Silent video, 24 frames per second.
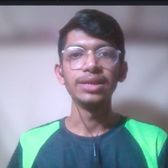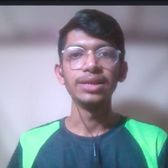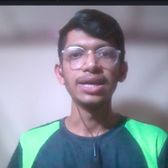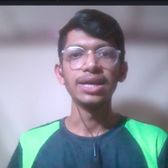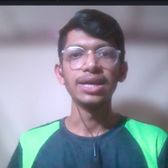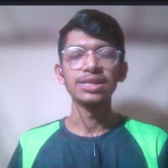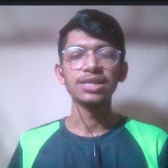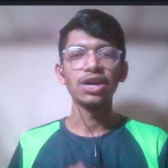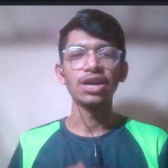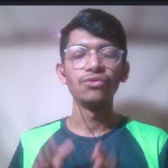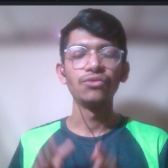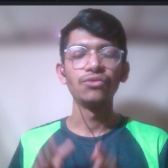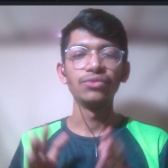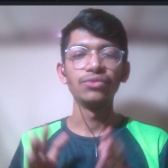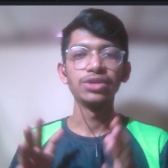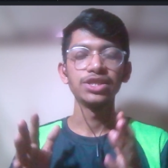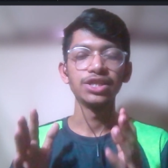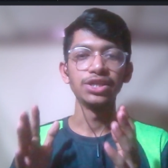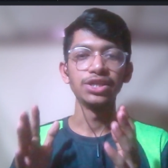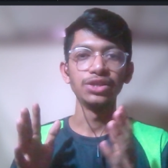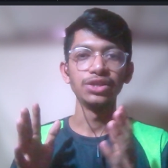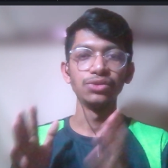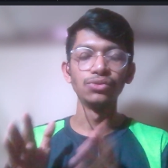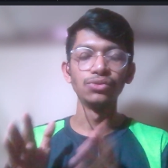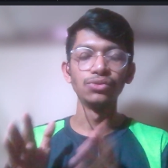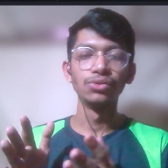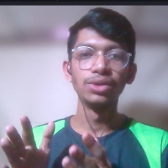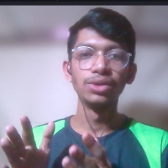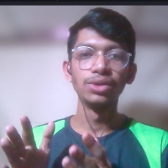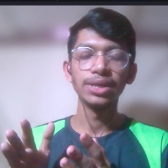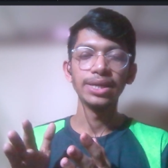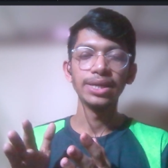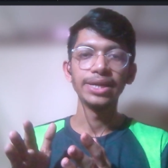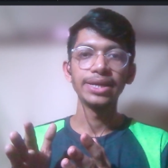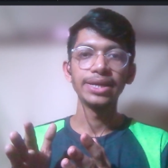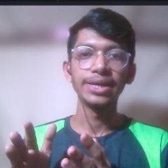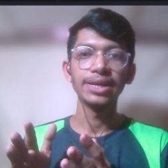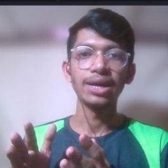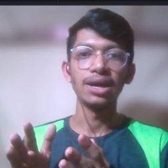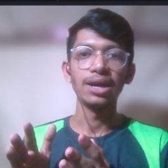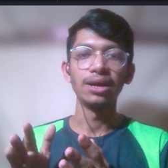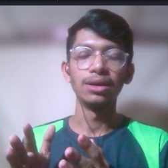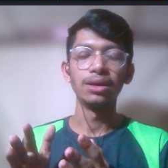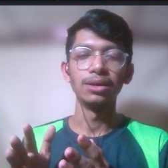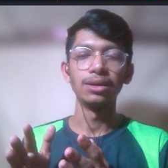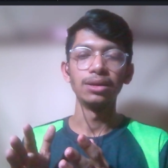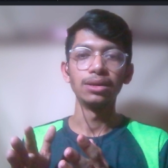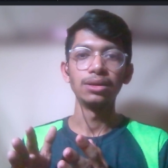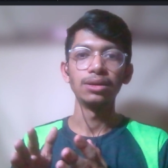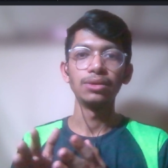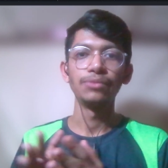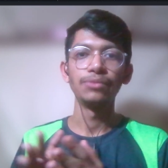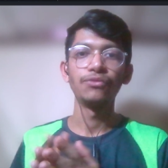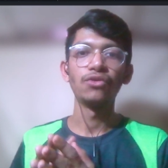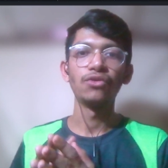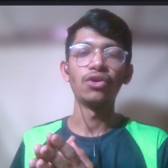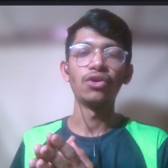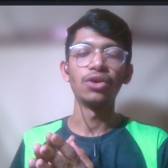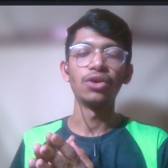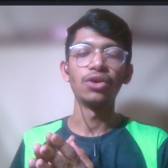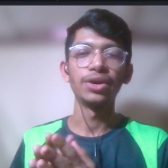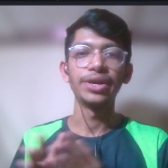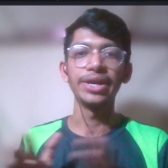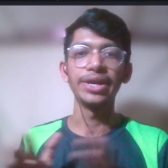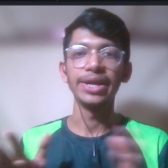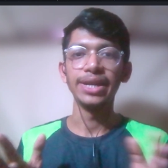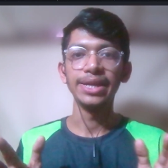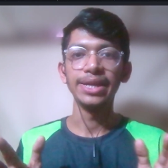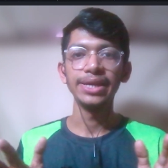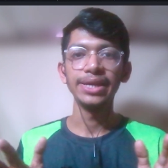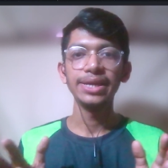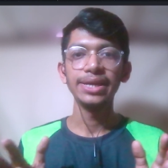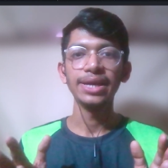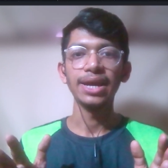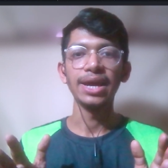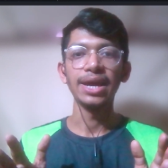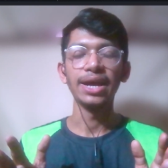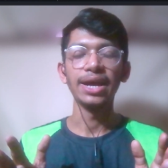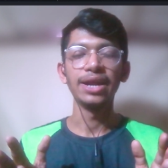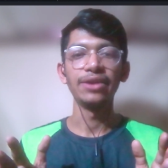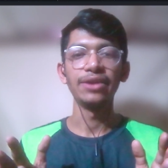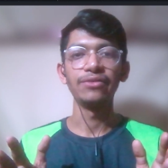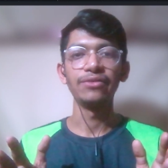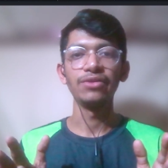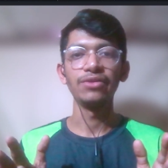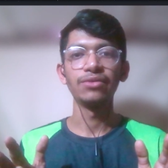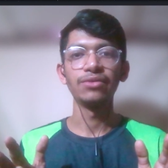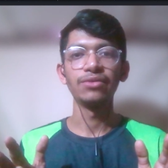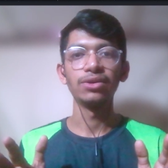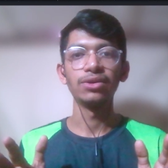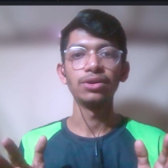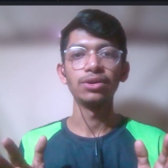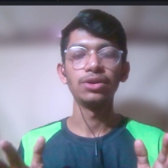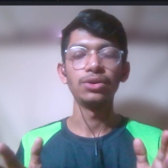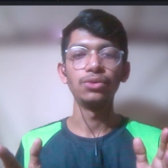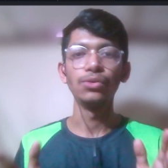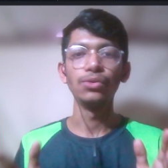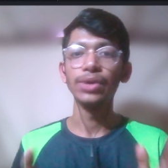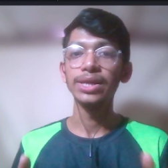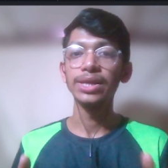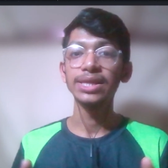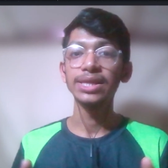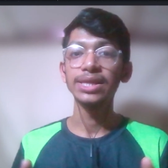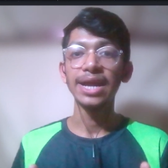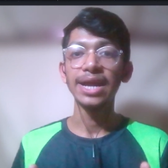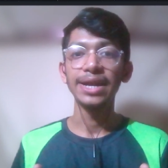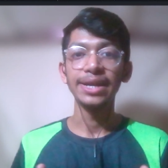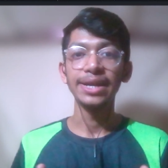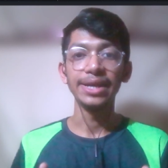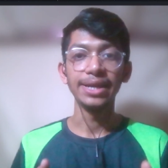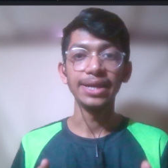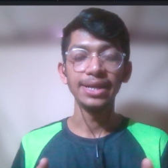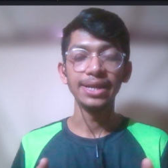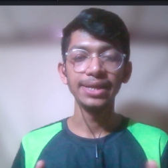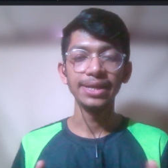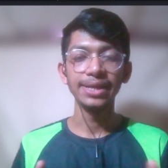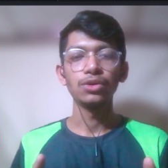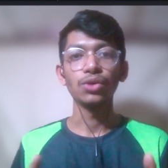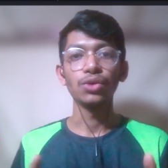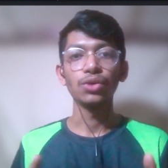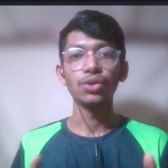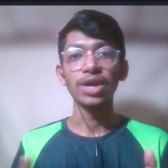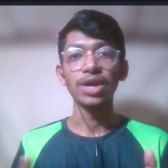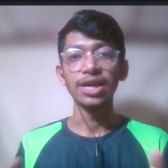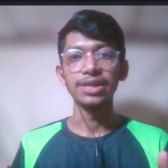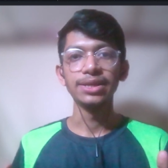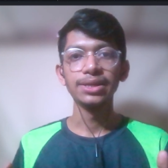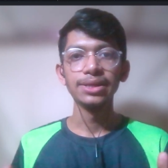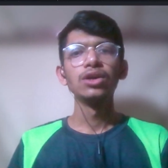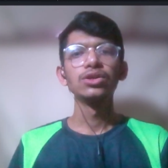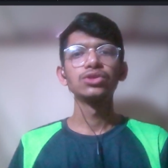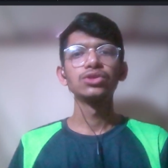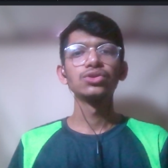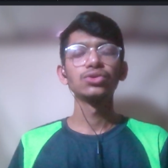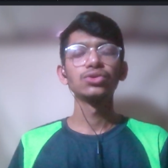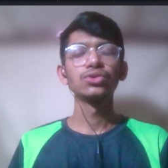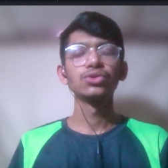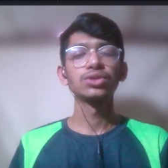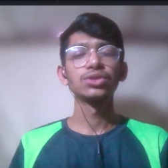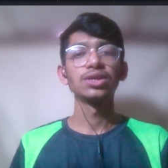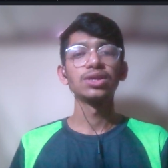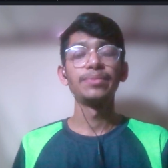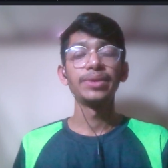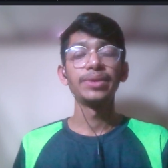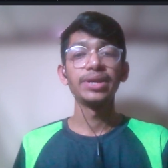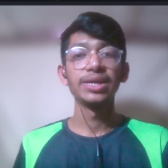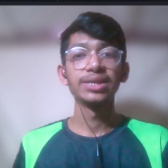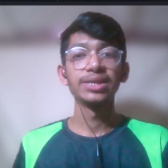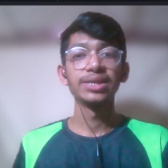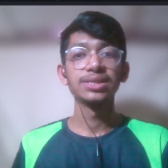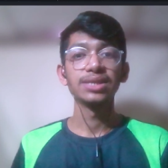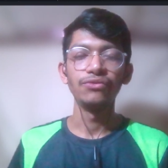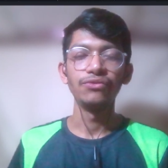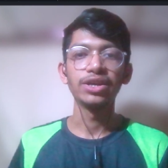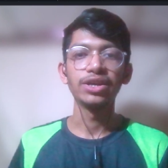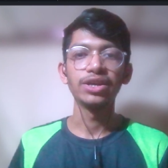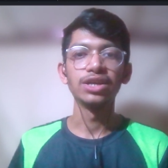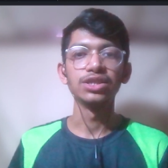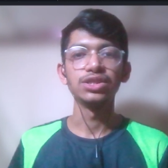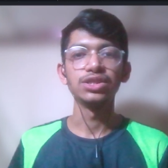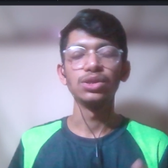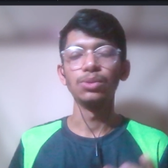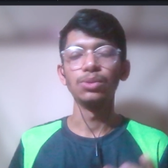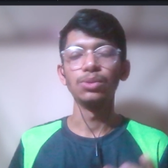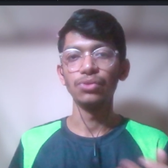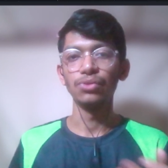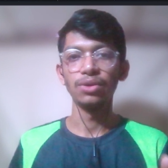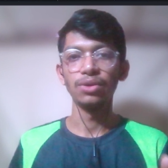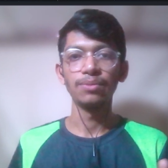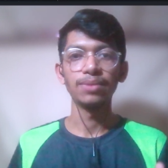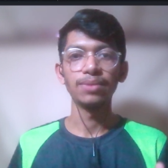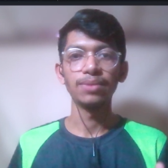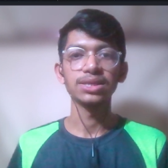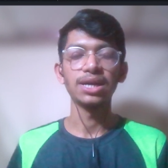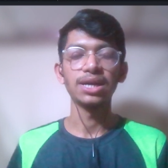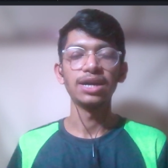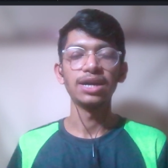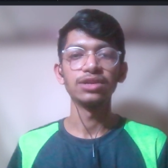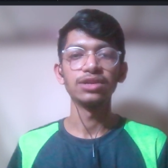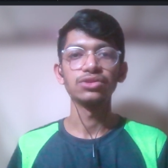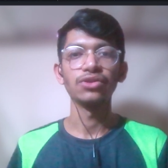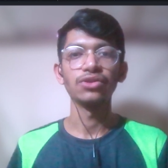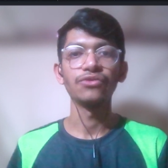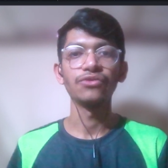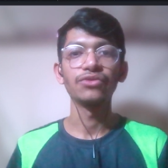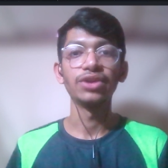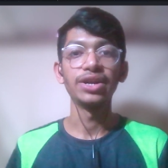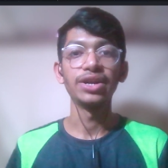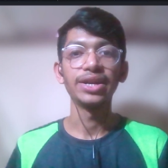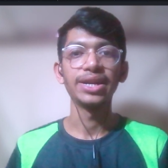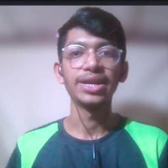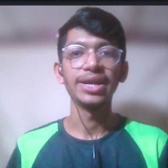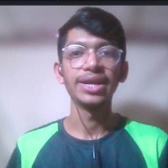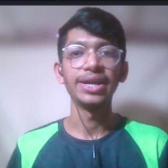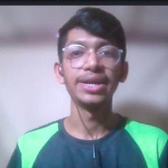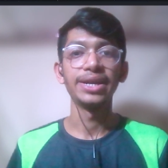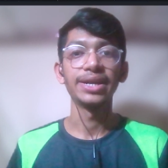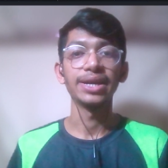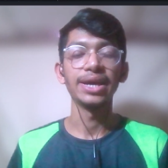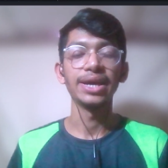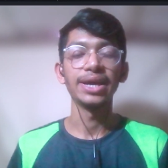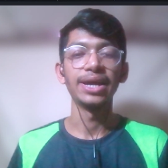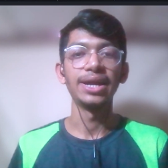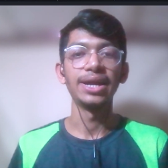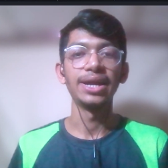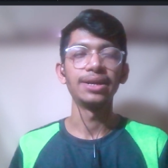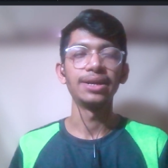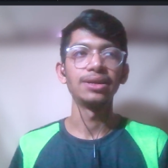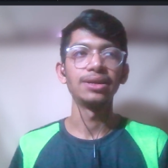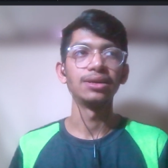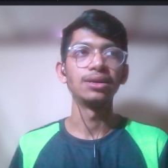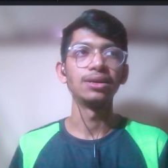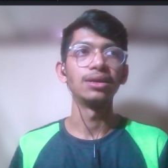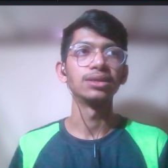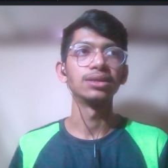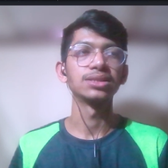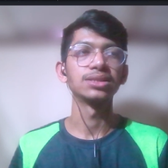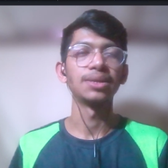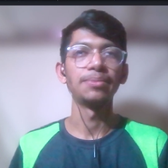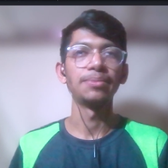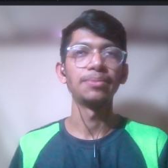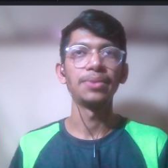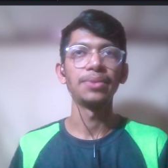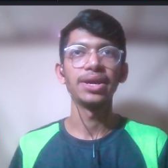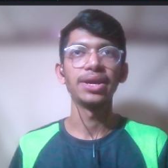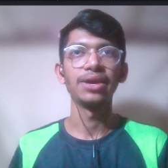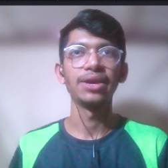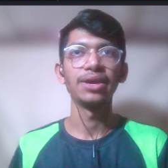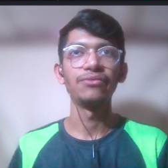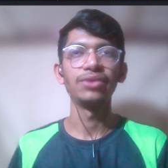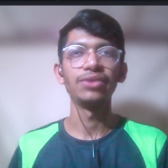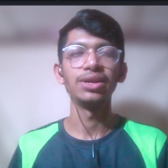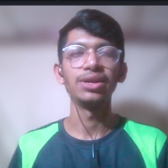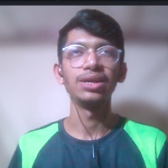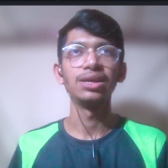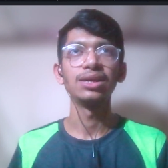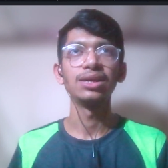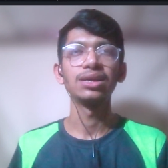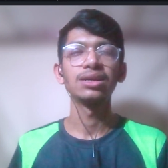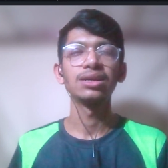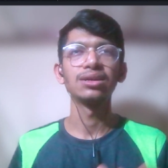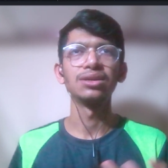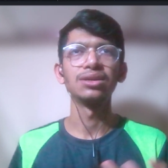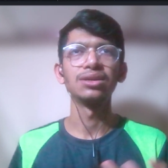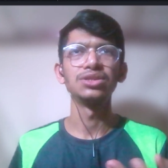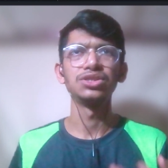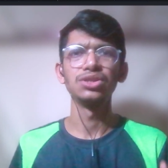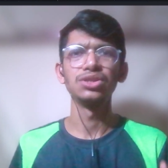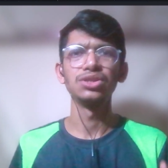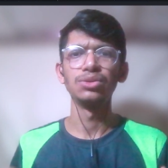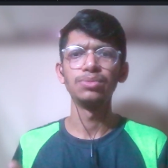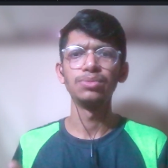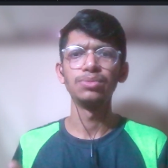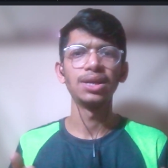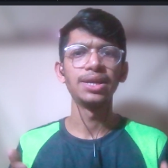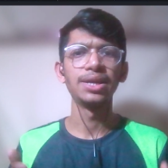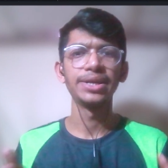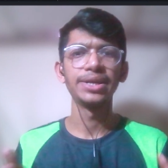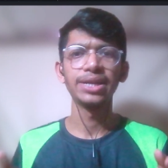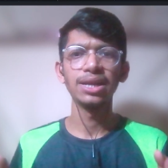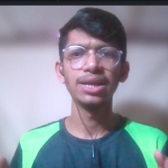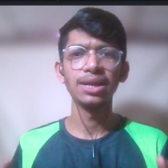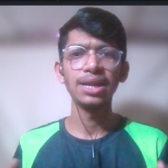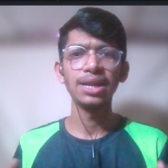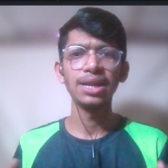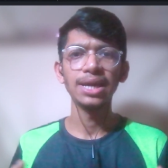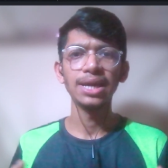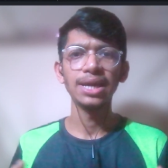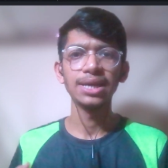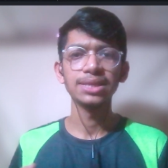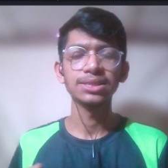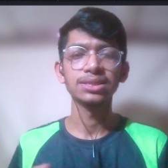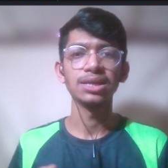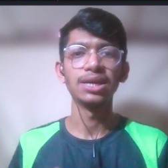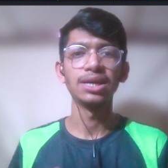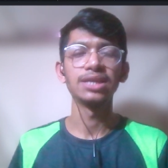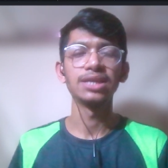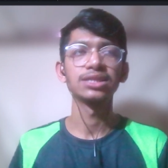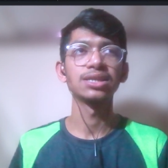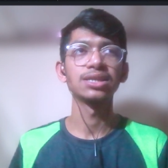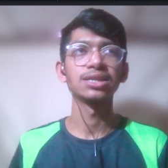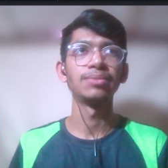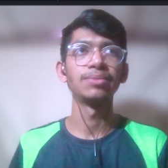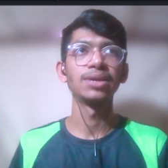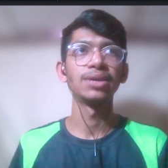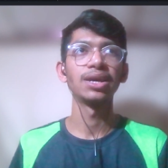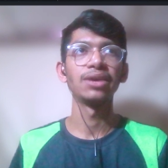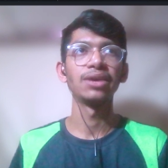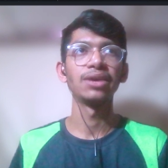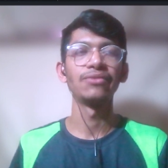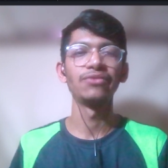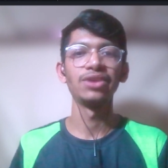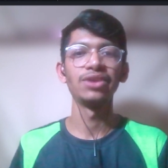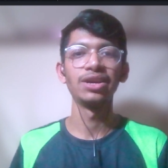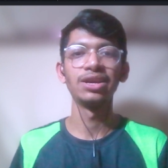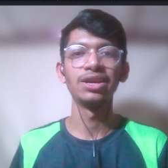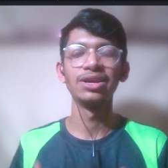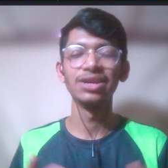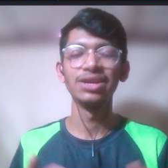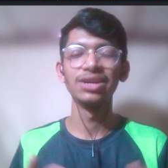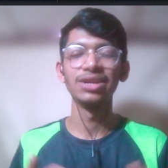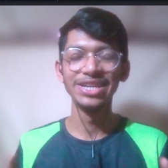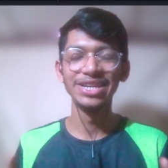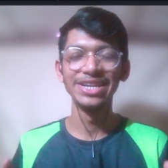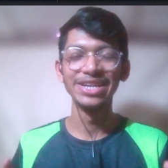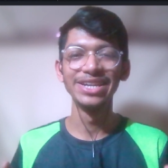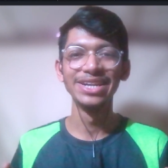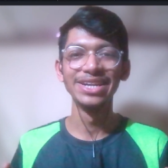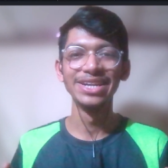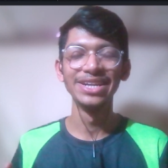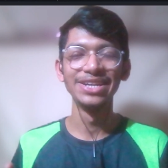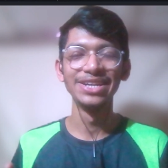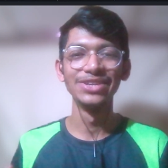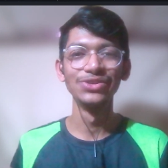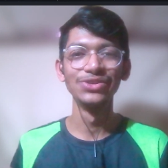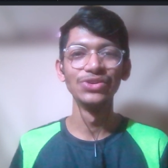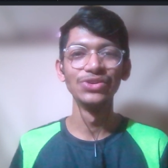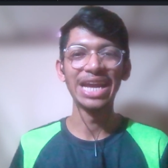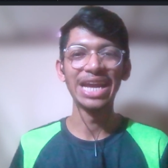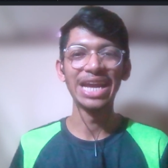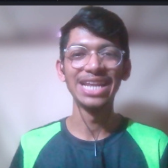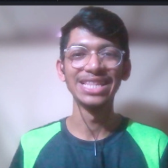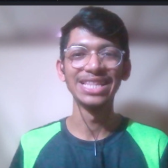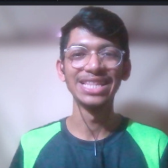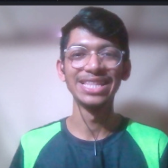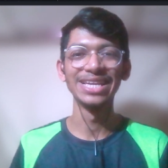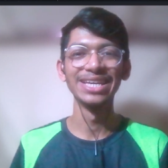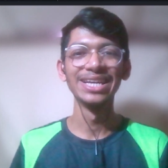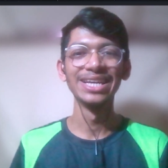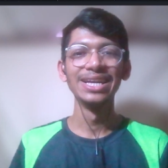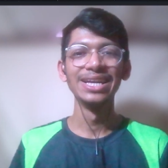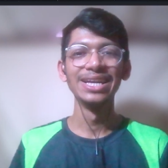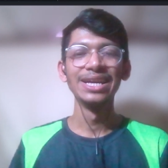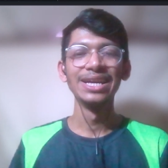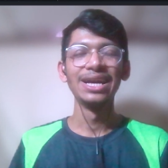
that's how we scheduled it uh, for daily, and we were doing that daily together. So some days we consumed one plus half of content, and uh, some day we consumed a little less, and some day we didn't do anything.